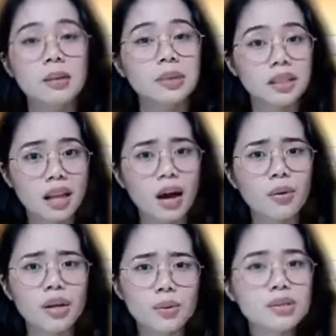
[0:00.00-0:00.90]
But now
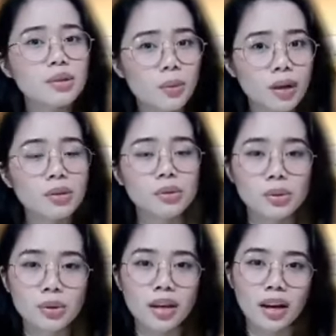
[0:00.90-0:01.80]
he was the one who
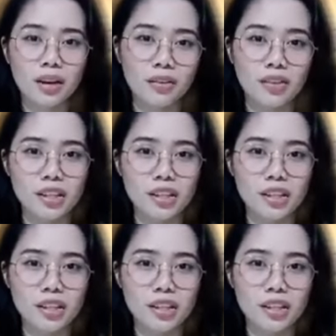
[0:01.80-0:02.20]
took care of the